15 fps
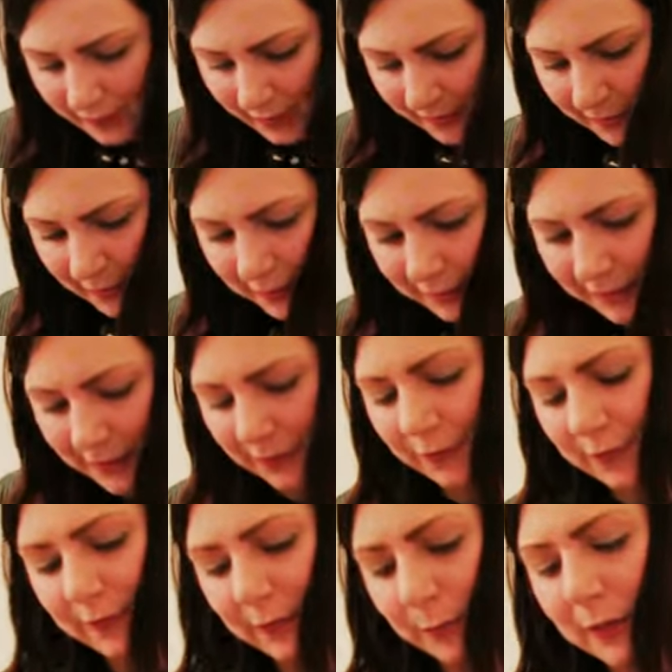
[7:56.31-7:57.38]
And then I found
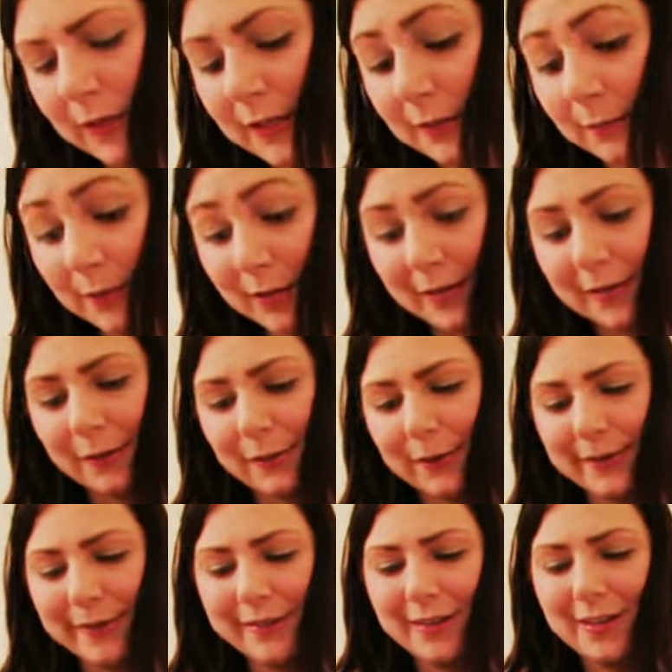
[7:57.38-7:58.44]
just a plain black
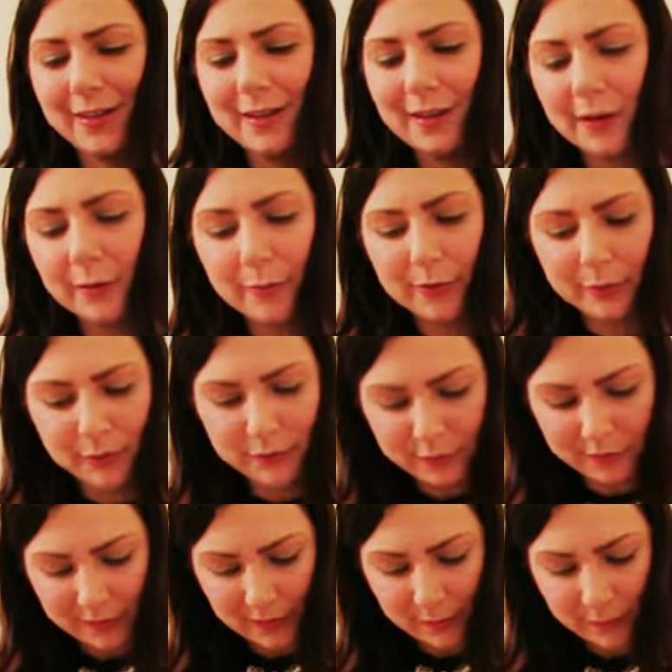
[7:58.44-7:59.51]
one, pretty much
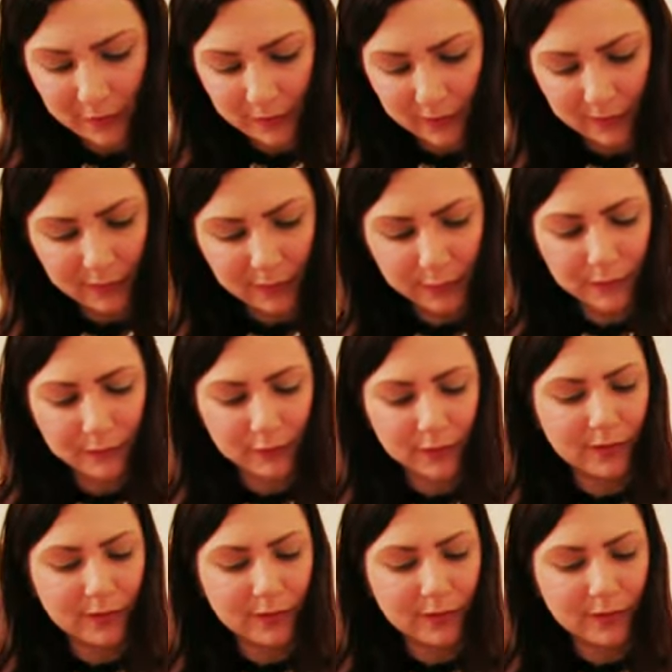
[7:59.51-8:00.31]
the same concept, just